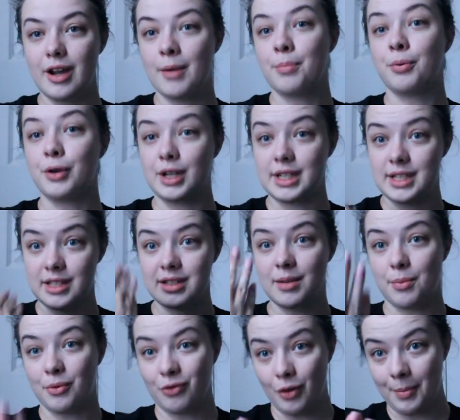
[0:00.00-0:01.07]
a priest
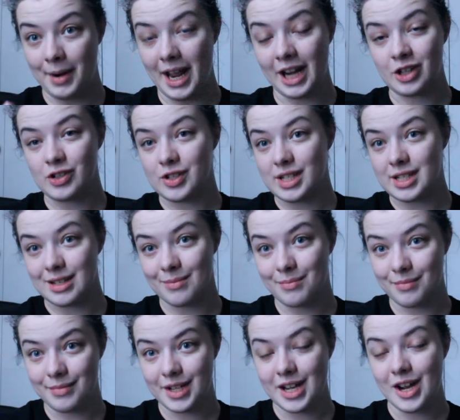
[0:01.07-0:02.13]
to perform an
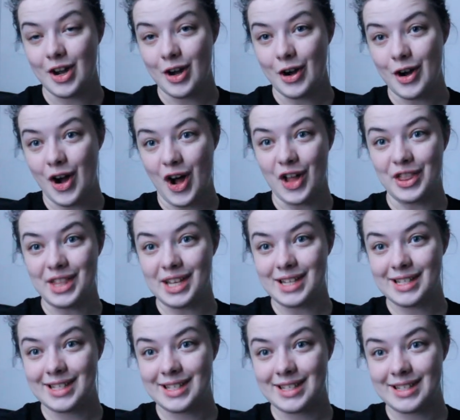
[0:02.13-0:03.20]
exorcism on
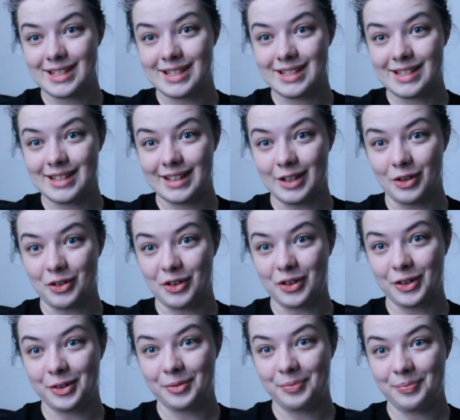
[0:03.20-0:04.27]
this little
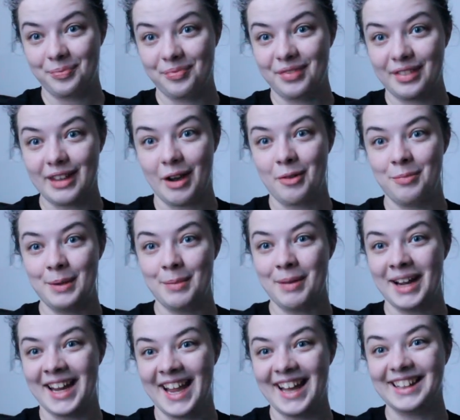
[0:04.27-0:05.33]
girl. That would be
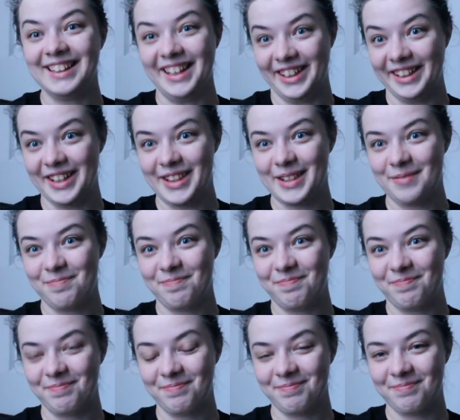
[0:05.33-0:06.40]
my cat Lilith.
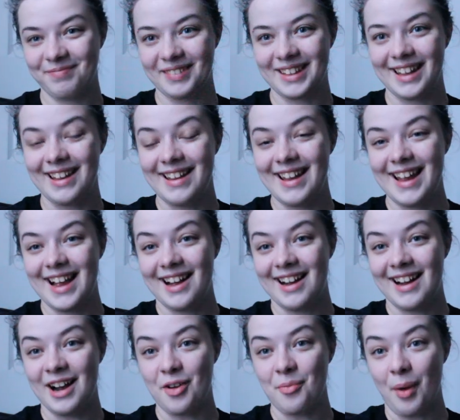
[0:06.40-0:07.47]

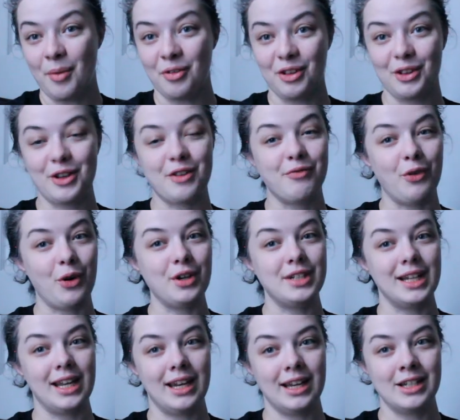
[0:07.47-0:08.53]
I really look forward
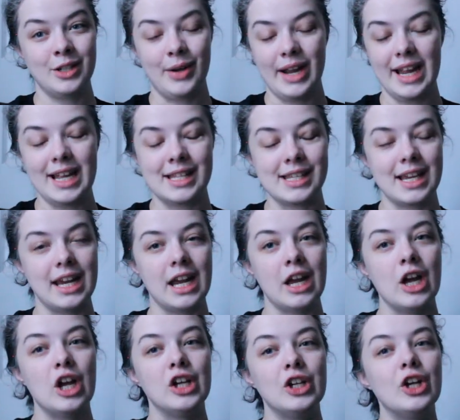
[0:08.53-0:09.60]
to getting into it. It's
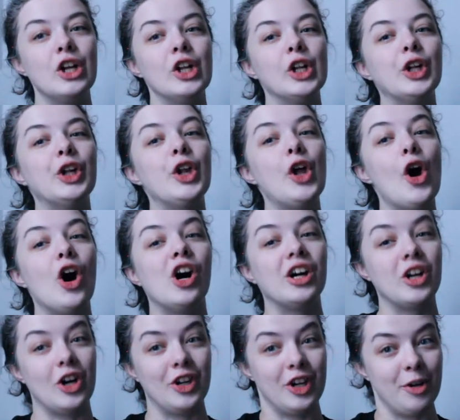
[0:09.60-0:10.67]
a
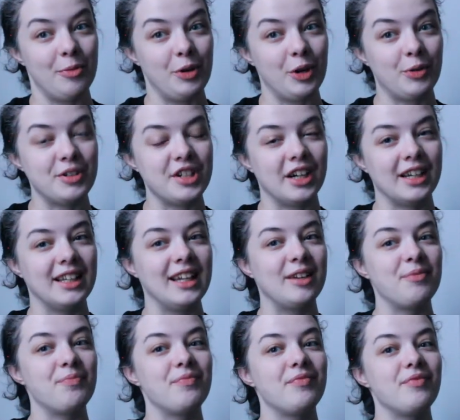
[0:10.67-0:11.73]
long audiobook. We're talking like
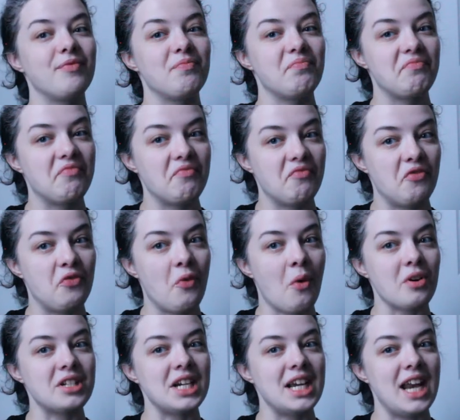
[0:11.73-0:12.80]

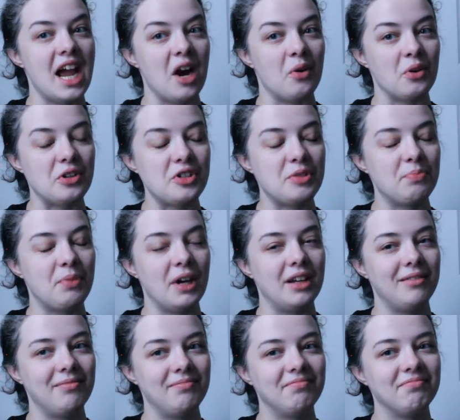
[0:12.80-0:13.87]
14 hours, but